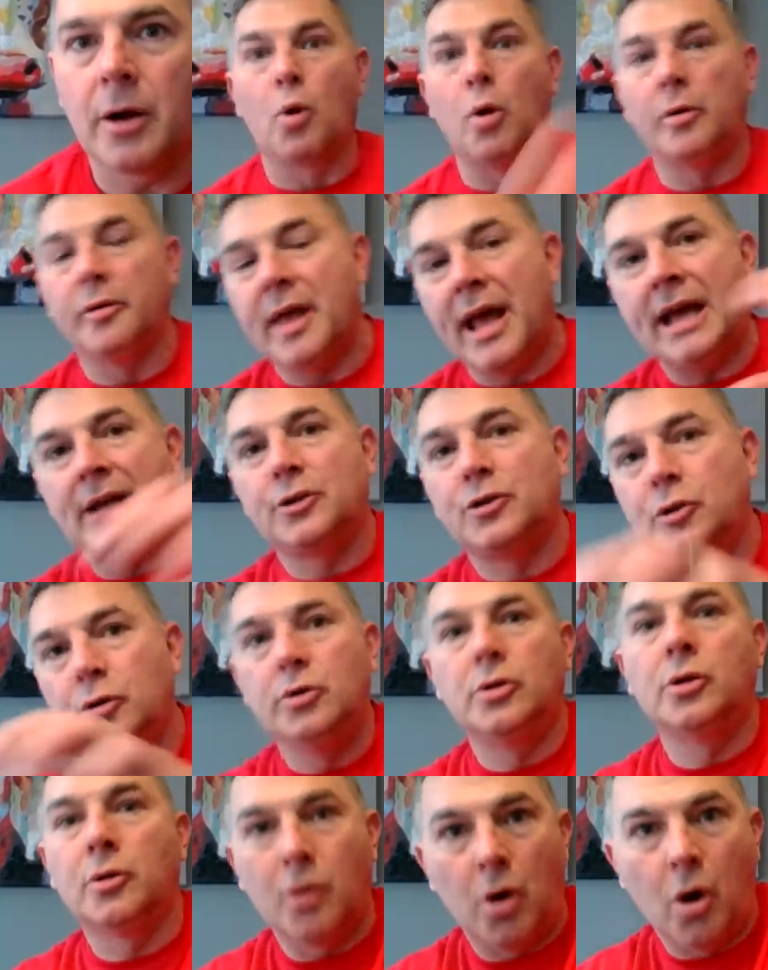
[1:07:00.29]
You would roll
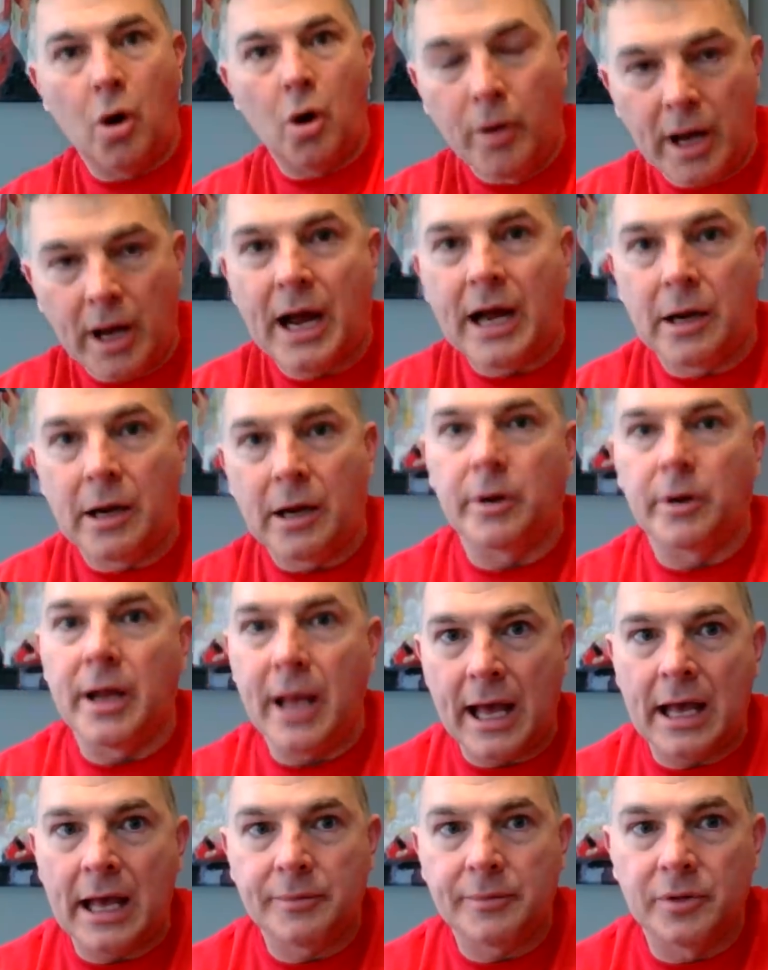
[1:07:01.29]
that to your own
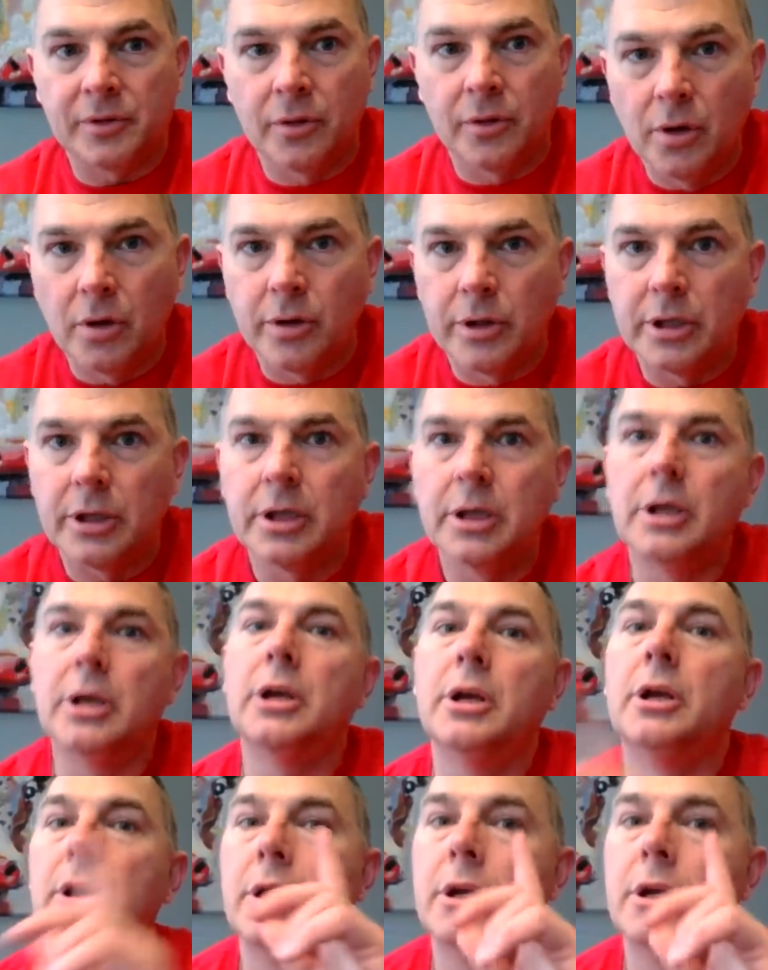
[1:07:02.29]
IRA. Absolutely.